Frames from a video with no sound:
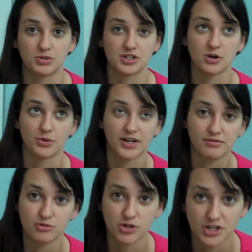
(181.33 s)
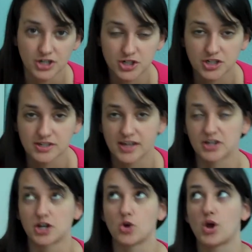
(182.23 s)
was not ready for it. She had
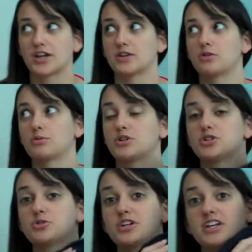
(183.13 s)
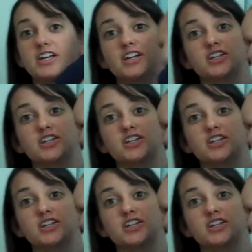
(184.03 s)
no idea what we were doing.